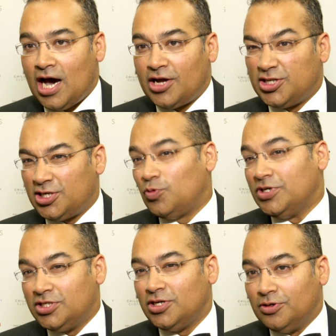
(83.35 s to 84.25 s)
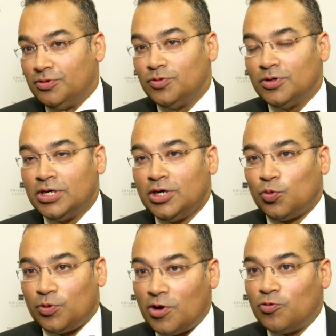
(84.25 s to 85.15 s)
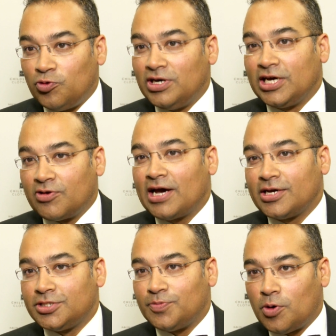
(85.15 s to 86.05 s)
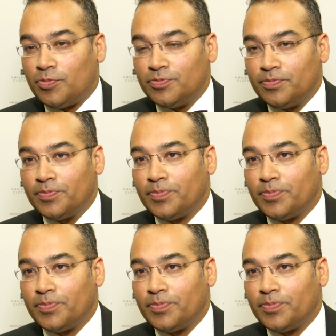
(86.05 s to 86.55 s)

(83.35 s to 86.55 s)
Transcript: and until we do, we won't really crack it as a problem.